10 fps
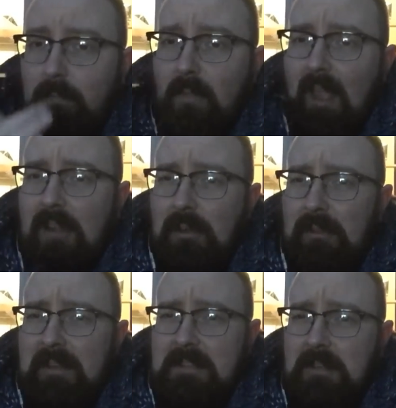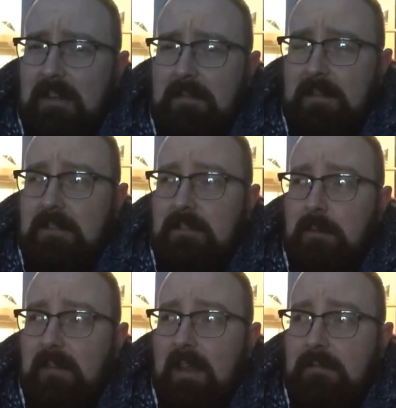I don't think it's got anything to do with
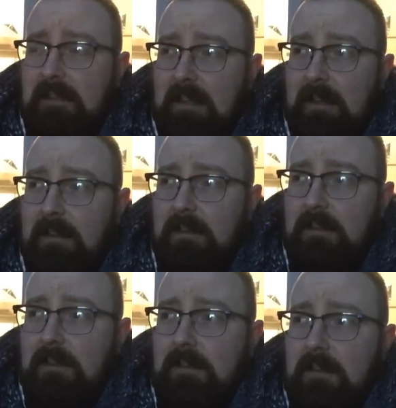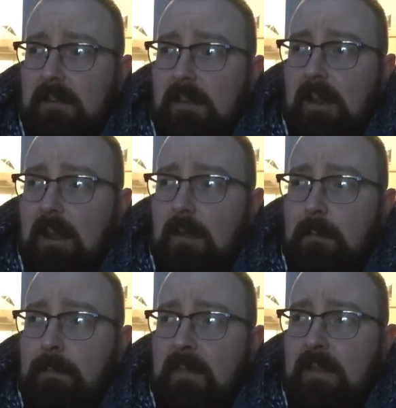the FDA
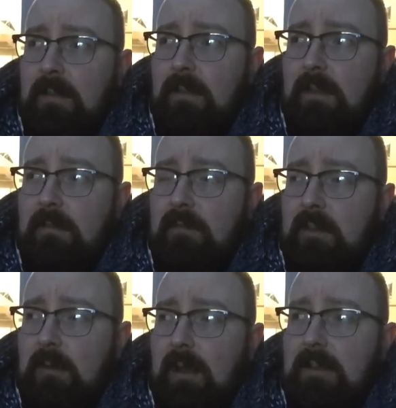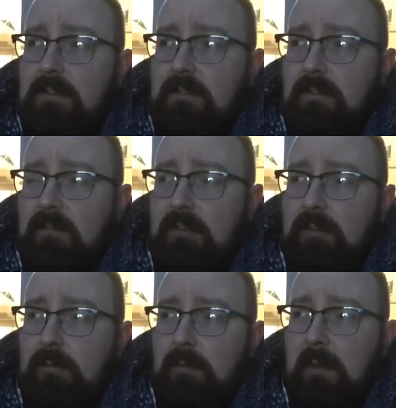um, in the US and the
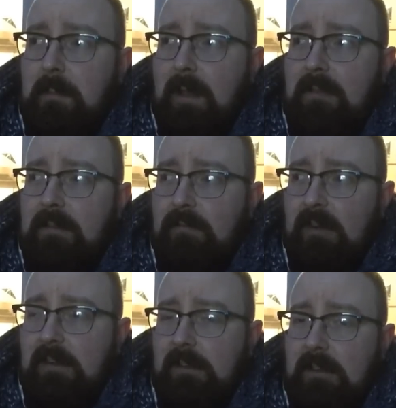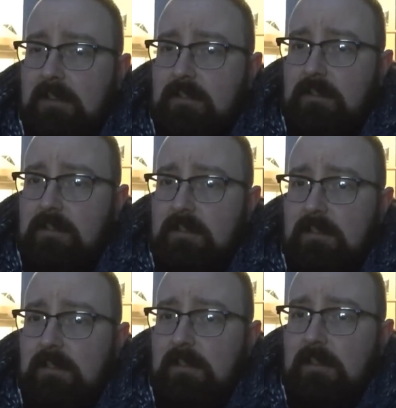new pending regulations
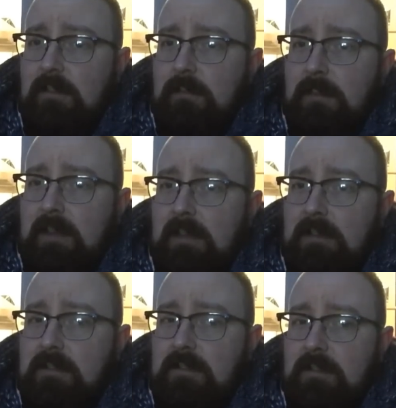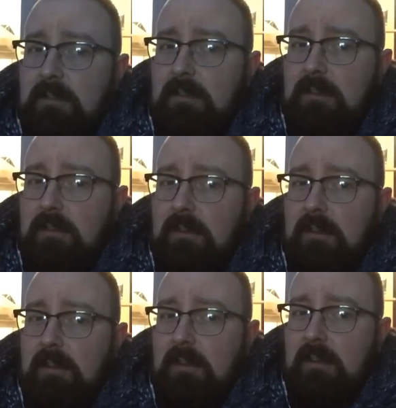because
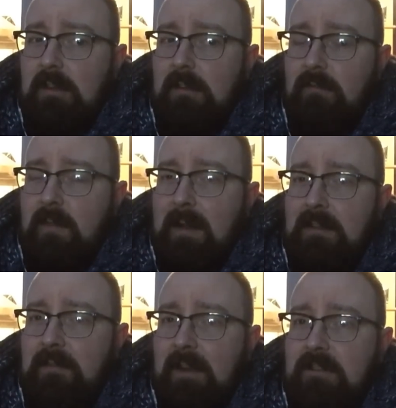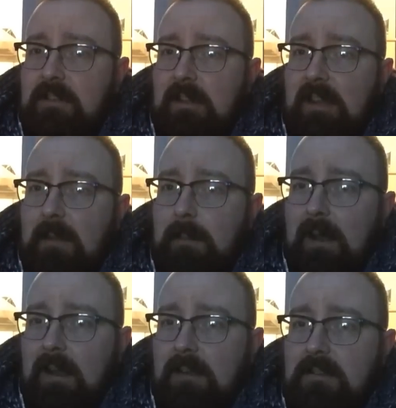they're manufactured in
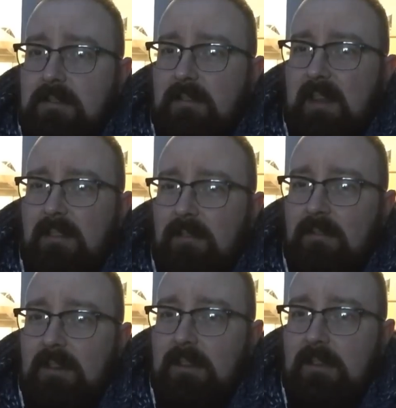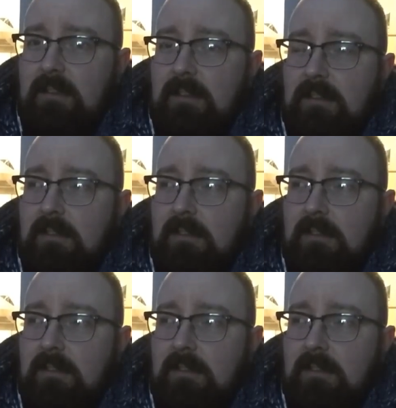Denmark, so they're not really going to